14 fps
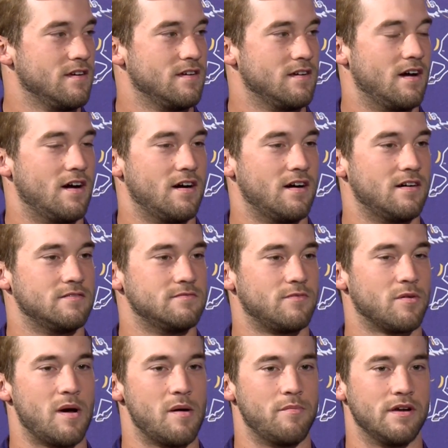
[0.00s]
Uh, one of
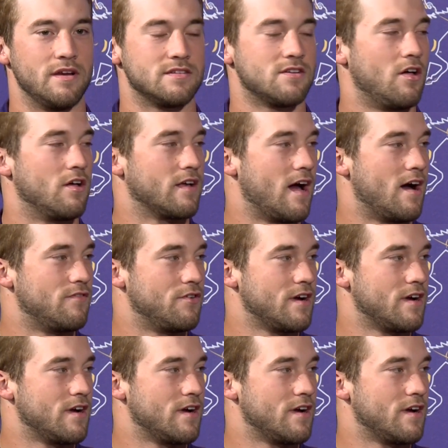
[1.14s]
my buddies, Colin Calvo,